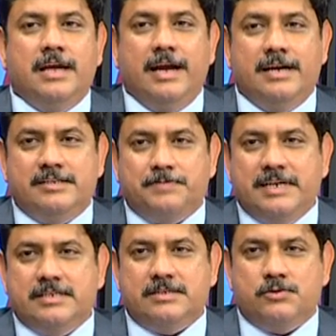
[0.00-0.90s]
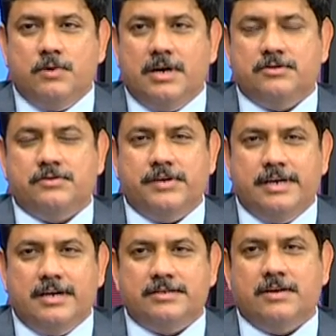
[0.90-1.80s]
and spends 2 hours or
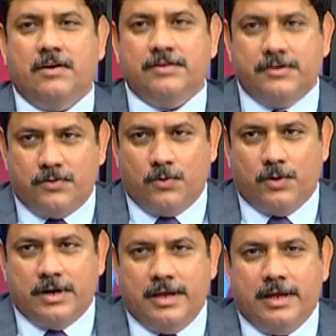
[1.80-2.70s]
3 hours on the road,